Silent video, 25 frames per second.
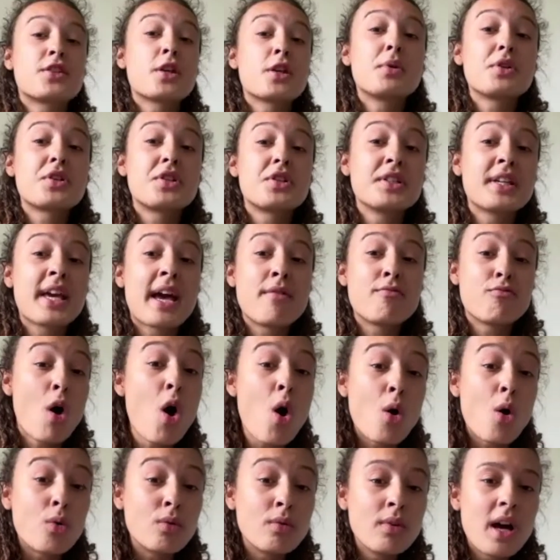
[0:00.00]
much to get
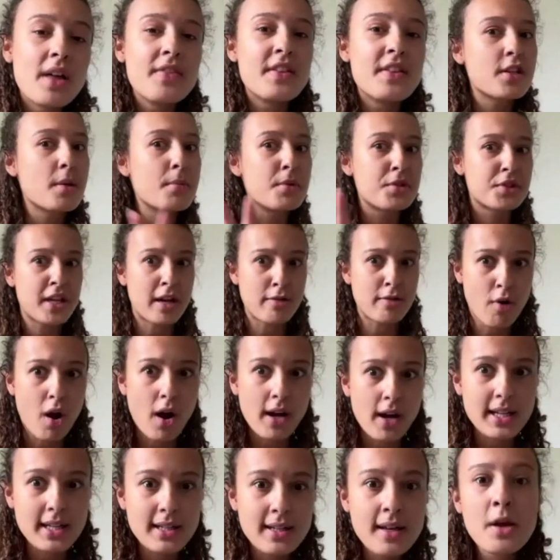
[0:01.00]
wrong. There's so much to get
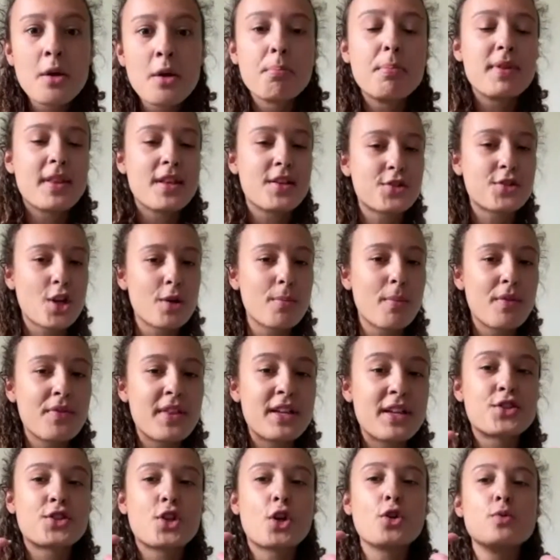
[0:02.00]
right, but
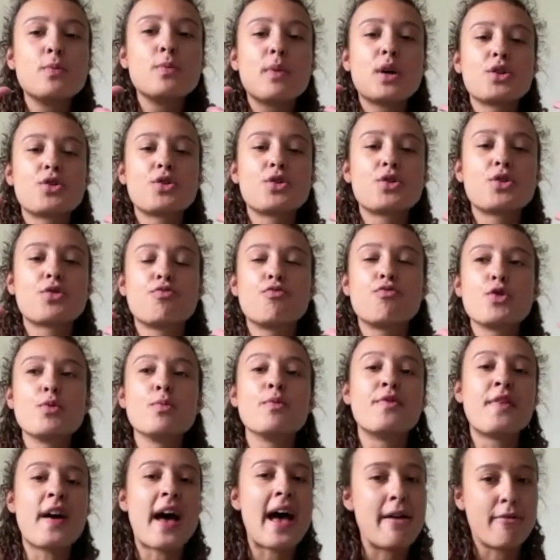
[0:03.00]
there's so much
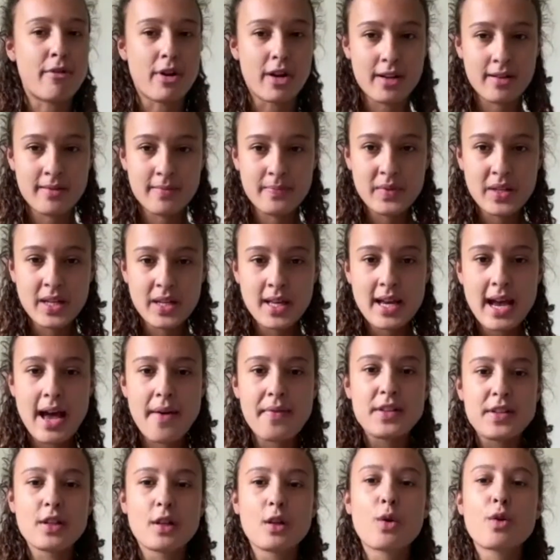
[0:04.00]
room for error. And
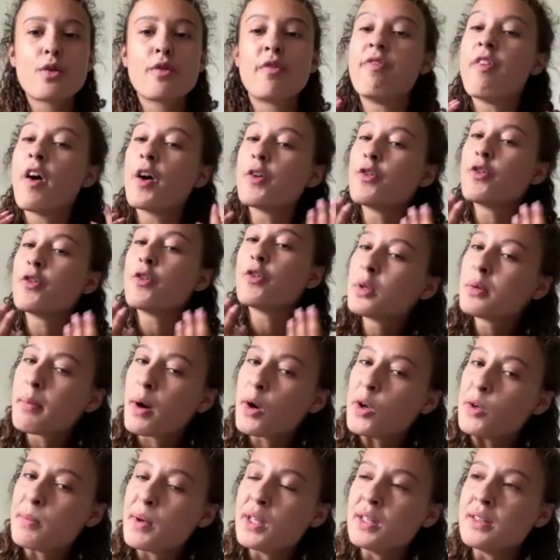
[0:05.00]
there's a lot of vulnerable
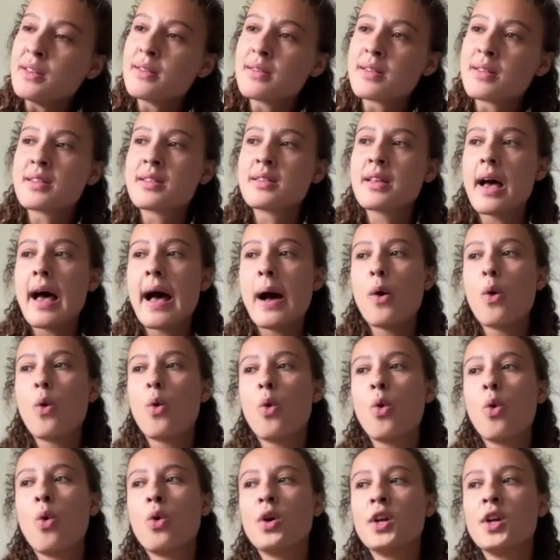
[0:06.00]
moments,
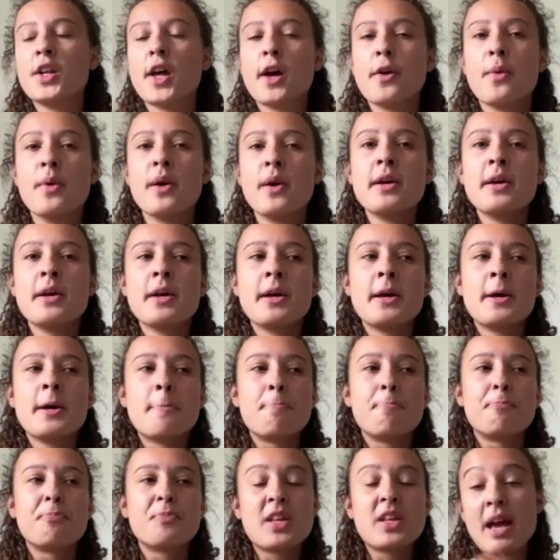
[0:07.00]
or,
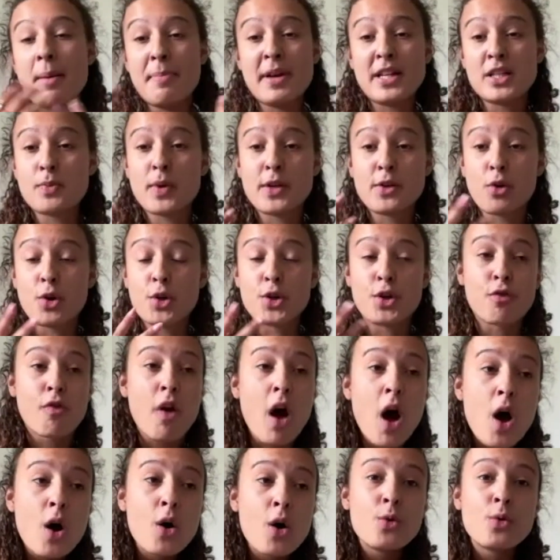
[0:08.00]
yeah, bits when you're on your
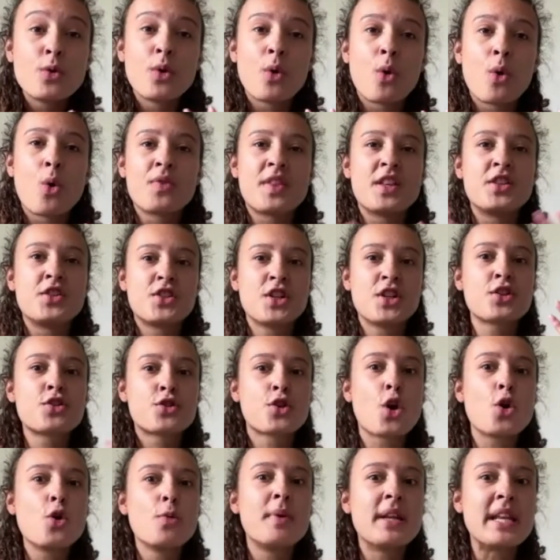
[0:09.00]
own, or there's just
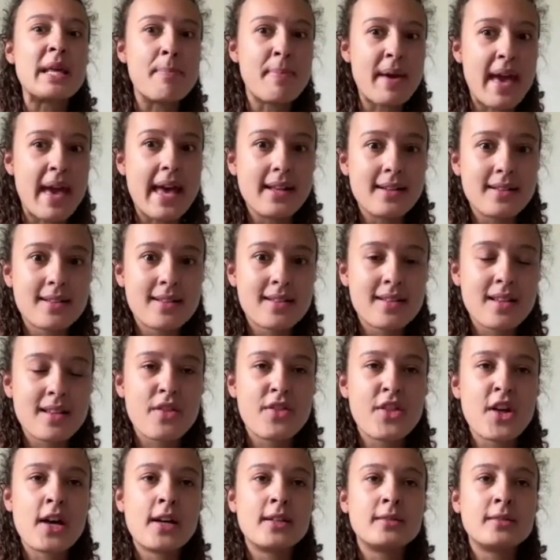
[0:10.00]
so many bits that